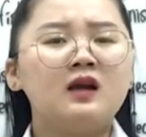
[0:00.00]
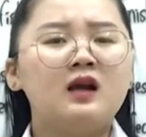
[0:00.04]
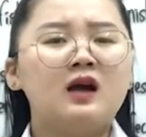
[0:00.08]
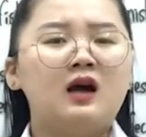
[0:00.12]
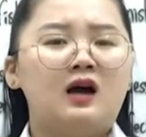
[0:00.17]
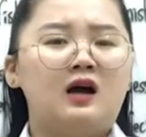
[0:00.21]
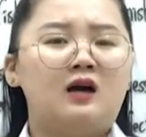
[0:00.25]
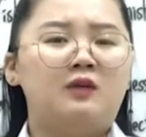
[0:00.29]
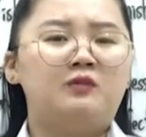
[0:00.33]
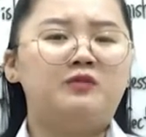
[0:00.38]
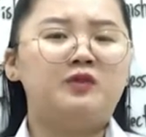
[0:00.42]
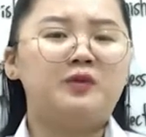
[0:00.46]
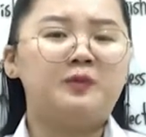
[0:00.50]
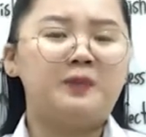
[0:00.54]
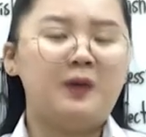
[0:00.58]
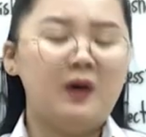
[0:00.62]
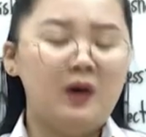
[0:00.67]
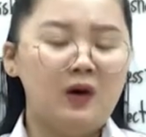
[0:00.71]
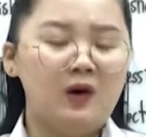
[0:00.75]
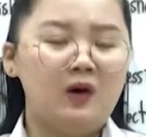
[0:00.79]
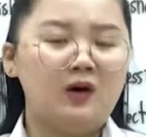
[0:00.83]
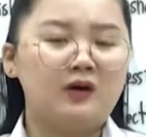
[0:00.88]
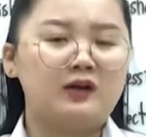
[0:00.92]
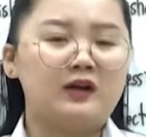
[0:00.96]

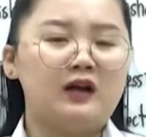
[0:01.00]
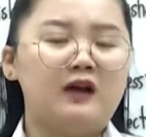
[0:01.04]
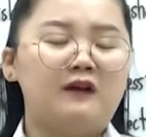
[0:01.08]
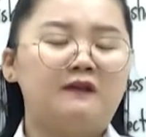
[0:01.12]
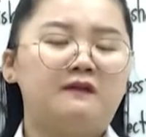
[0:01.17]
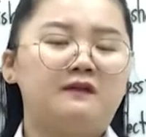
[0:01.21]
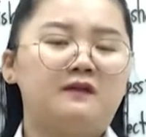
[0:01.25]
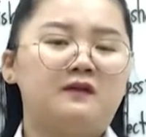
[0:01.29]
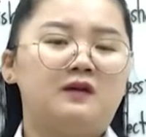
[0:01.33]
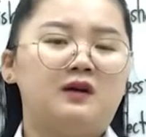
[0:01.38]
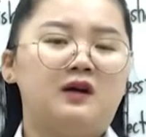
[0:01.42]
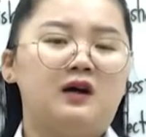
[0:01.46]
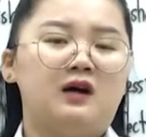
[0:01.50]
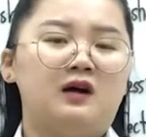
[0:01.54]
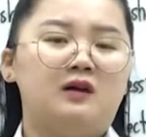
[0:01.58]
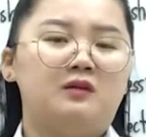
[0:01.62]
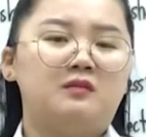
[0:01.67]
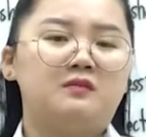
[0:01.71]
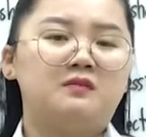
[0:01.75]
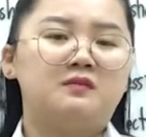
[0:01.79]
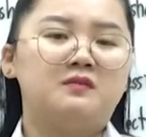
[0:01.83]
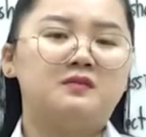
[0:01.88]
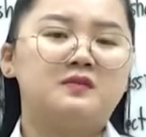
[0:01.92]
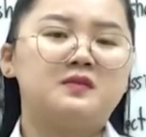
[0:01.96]
report of
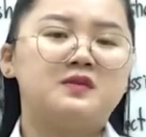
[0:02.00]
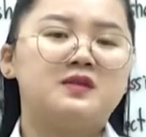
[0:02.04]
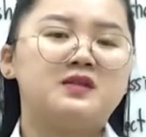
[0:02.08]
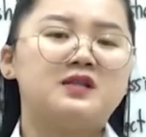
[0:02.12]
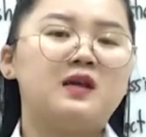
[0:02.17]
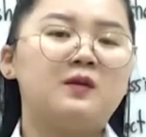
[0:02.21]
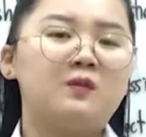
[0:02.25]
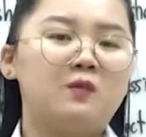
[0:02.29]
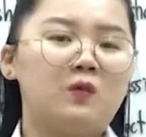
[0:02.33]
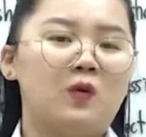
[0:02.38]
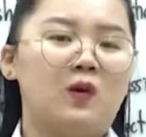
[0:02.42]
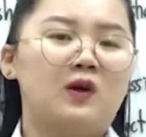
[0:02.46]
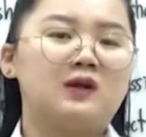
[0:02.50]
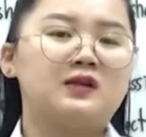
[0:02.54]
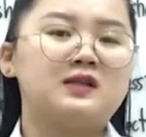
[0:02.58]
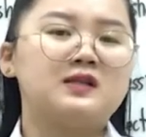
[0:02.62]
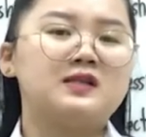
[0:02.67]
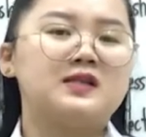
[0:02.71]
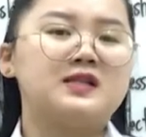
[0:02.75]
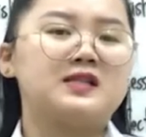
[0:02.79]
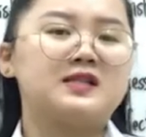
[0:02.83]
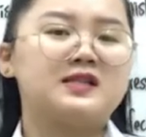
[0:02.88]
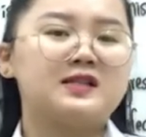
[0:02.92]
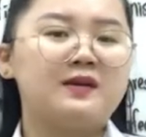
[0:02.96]
someone
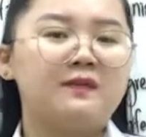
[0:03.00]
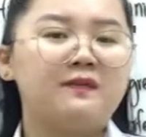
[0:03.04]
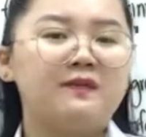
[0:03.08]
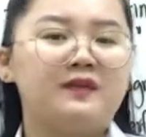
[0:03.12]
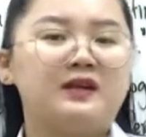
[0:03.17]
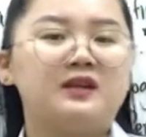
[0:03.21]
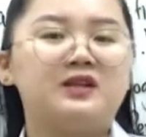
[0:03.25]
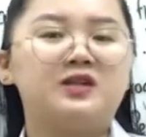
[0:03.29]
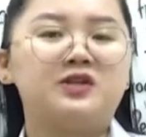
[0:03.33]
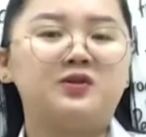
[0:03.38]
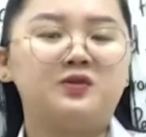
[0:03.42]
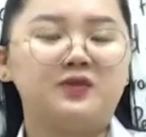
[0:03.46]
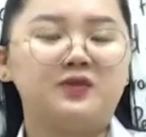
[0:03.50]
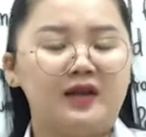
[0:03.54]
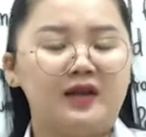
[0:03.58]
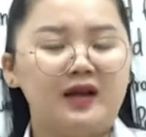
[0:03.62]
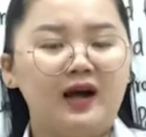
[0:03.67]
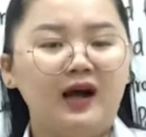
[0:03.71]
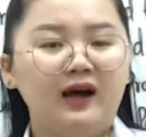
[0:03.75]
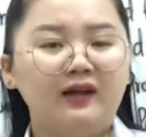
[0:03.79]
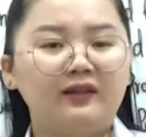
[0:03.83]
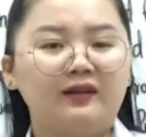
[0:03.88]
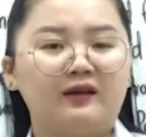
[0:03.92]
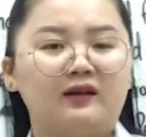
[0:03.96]
said something to
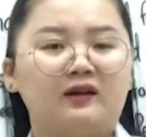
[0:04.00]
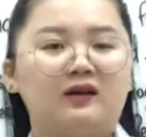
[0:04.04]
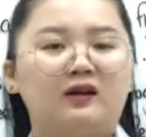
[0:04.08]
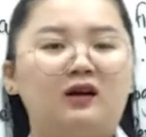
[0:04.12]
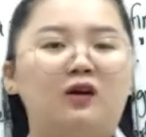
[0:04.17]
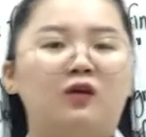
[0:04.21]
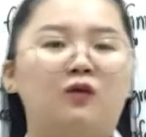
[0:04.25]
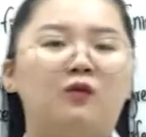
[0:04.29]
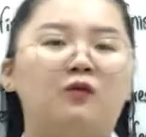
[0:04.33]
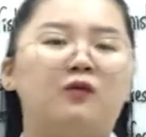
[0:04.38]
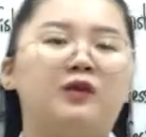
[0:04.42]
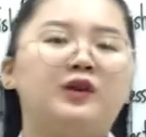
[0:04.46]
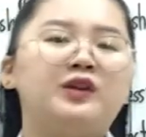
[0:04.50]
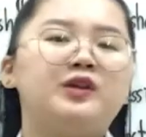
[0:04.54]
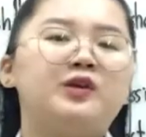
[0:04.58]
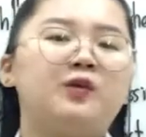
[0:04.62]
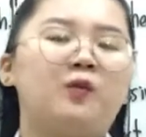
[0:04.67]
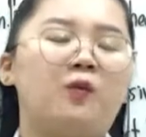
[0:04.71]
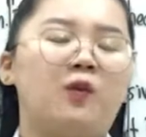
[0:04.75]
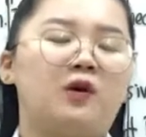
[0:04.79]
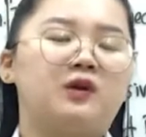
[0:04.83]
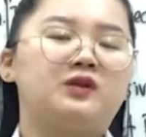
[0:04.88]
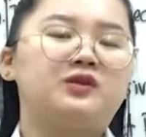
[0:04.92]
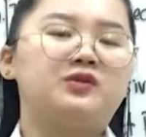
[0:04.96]
other, or when you
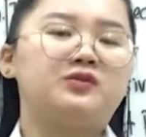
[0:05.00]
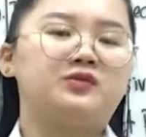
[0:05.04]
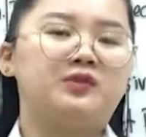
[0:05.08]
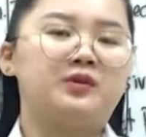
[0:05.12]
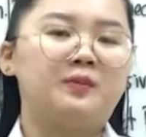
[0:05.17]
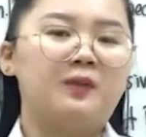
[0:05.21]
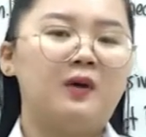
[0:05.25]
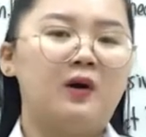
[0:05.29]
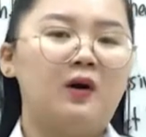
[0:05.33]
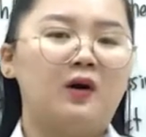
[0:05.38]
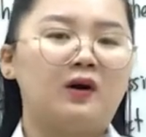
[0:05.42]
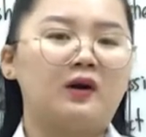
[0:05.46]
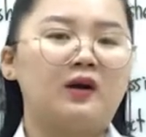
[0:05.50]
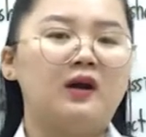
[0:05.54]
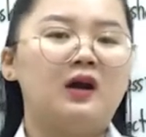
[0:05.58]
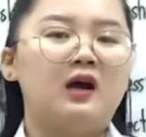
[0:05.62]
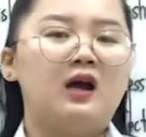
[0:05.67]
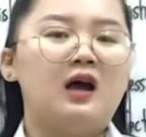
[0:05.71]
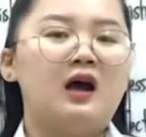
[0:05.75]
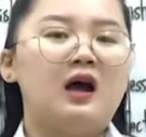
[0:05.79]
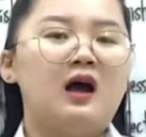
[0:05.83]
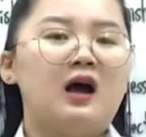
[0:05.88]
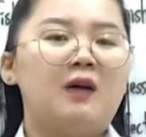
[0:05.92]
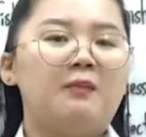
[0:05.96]
want to report
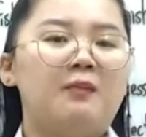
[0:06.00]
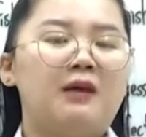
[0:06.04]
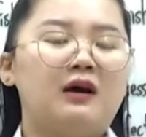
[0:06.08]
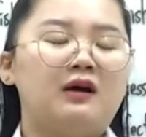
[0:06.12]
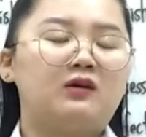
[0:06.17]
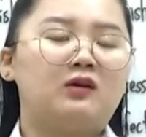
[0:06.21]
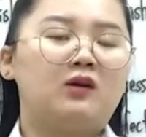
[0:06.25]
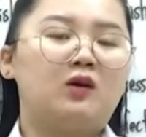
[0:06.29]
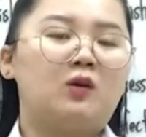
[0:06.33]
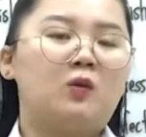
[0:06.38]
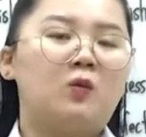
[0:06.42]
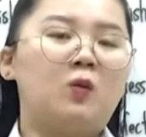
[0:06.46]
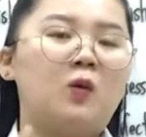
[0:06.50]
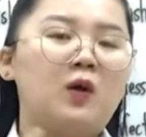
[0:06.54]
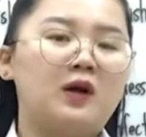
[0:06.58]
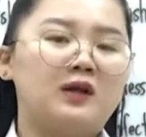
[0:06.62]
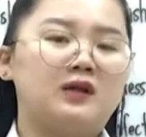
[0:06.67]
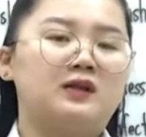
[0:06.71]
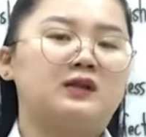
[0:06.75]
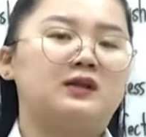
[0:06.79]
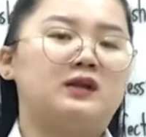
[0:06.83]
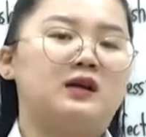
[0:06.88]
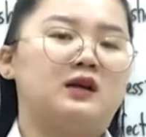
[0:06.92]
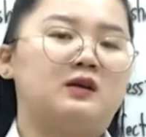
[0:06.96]
about what
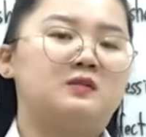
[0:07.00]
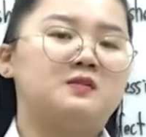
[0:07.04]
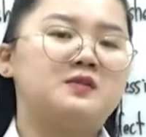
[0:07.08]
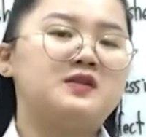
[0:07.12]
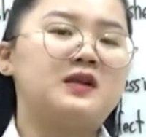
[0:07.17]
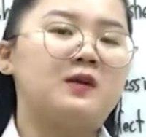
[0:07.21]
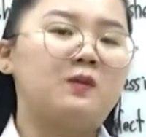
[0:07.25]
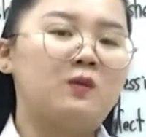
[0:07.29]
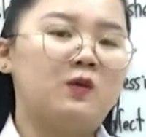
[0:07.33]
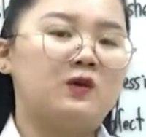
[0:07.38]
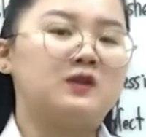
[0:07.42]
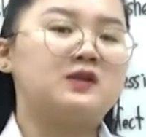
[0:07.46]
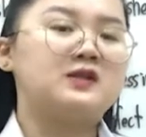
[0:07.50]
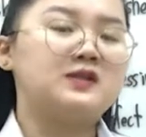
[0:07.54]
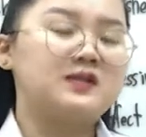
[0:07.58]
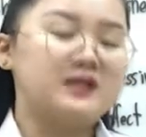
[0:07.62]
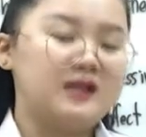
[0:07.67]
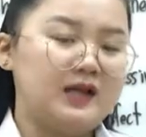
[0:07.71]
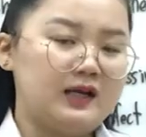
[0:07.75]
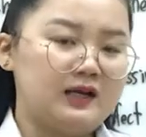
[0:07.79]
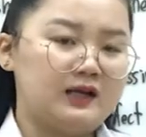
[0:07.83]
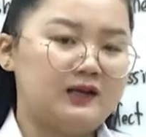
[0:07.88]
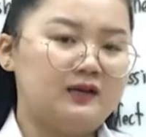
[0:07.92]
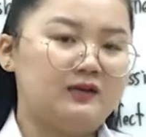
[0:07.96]
someone
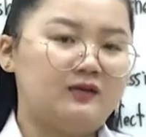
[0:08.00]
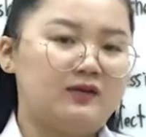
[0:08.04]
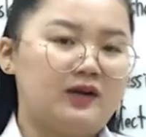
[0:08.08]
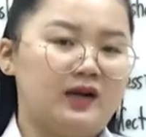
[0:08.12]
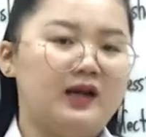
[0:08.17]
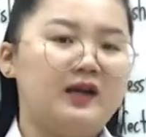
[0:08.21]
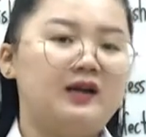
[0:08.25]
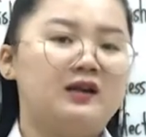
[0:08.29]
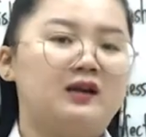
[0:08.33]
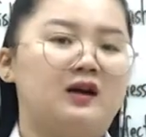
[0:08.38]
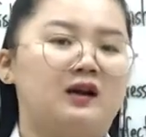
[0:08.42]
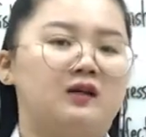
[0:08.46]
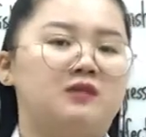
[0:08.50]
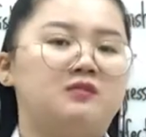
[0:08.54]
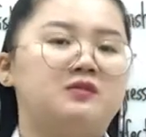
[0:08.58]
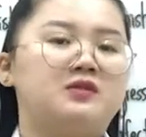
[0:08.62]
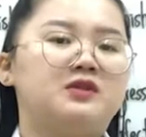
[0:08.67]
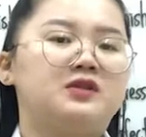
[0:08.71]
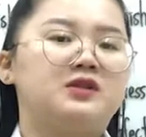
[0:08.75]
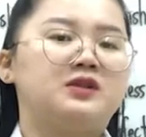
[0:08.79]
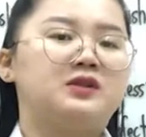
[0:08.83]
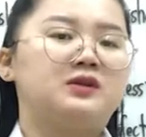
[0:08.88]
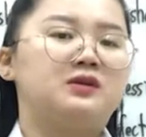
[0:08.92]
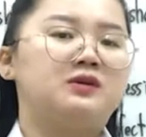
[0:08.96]
said, right,
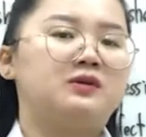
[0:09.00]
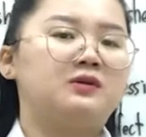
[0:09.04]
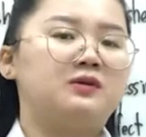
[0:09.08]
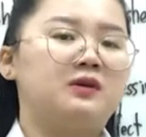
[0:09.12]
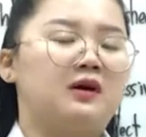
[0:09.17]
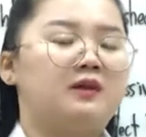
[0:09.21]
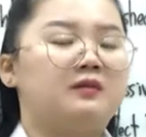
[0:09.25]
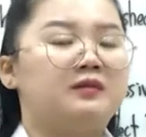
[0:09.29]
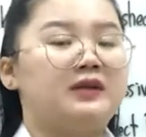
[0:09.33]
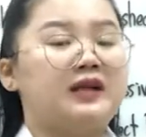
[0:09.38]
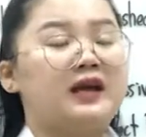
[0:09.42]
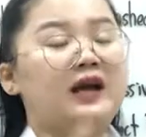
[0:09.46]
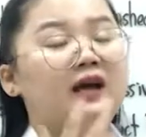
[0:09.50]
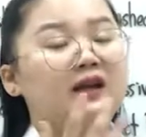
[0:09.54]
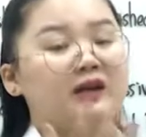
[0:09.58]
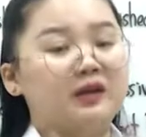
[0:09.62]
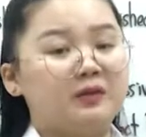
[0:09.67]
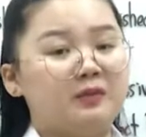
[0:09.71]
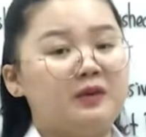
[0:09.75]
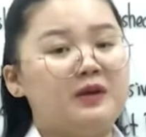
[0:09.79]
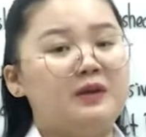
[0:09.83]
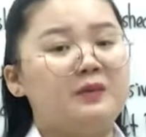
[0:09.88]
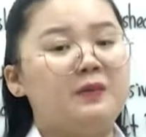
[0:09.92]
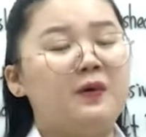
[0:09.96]
to the
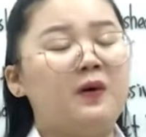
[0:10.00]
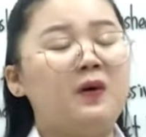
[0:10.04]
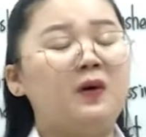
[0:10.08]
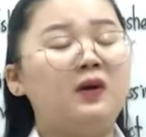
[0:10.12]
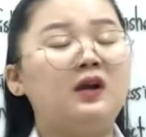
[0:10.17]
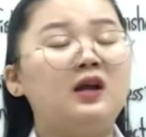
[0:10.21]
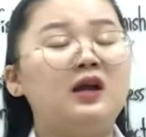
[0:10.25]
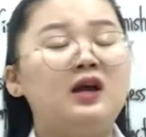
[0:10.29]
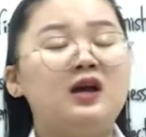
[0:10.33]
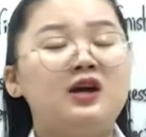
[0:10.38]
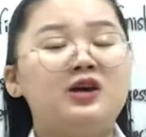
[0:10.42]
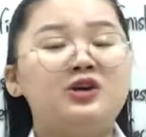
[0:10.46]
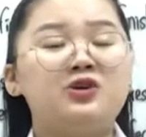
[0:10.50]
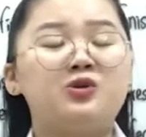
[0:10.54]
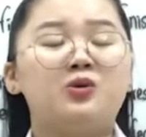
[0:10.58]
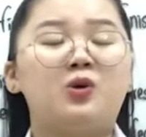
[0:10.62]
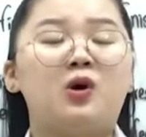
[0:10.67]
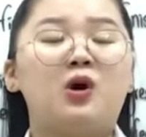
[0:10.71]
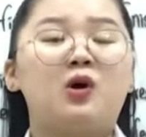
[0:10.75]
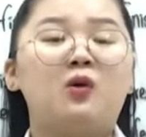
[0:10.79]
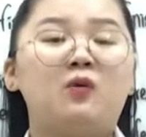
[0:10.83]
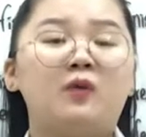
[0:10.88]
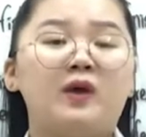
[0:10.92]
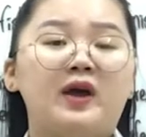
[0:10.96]
other people, you
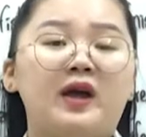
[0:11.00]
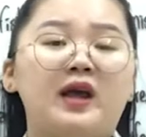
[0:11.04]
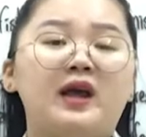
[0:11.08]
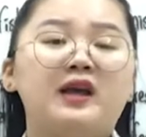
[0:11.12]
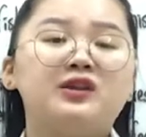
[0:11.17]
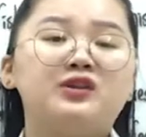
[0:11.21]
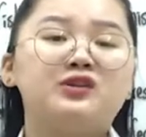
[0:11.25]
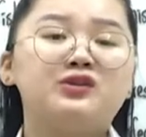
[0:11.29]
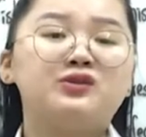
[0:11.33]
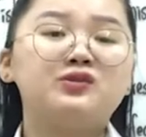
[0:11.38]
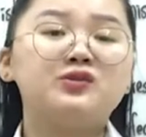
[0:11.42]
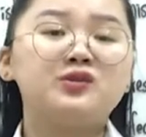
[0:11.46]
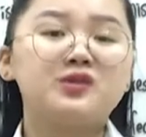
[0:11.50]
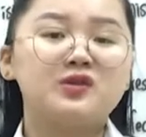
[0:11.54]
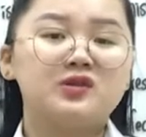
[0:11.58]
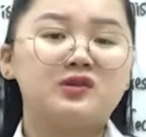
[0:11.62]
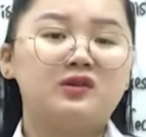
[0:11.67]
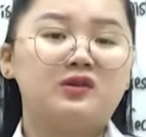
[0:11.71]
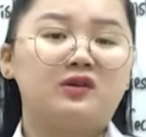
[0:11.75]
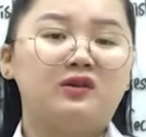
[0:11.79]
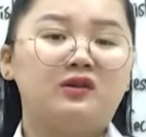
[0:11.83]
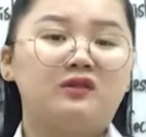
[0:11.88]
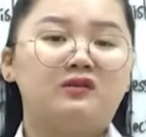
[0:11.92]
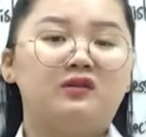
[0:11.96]
always use
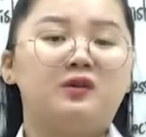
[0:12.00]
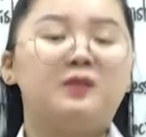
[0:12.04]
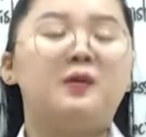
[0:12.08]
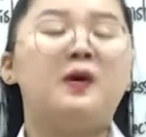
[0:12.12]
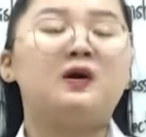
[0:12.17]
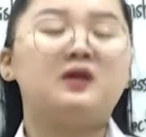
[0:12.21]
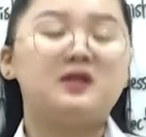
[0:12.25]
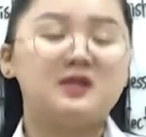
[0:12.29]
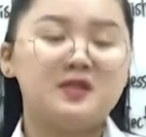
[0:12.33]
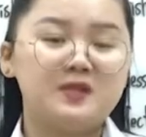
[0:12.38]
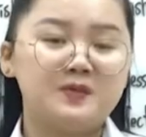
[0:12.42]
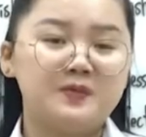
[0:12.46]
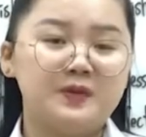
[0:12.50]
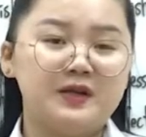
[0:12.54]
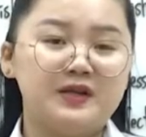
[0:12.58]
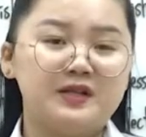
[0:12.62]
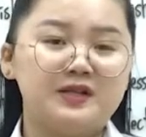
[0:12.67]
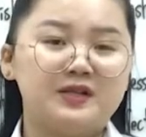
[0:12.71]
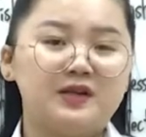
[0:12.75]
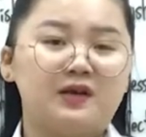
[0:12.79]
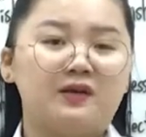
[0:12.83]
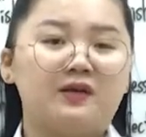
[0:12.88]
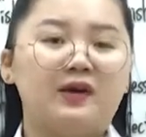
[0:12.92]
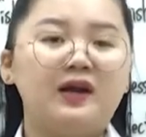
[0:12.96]
reported
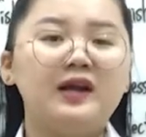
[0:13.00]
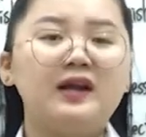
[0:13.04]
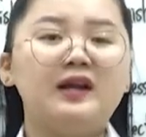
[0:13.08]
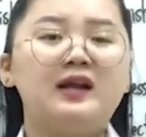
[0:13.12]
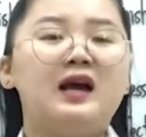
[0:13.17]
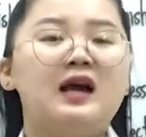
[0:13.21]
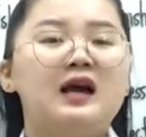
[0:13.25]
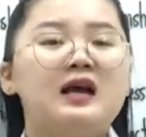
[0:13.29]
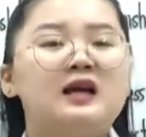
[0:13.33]
speech, alright?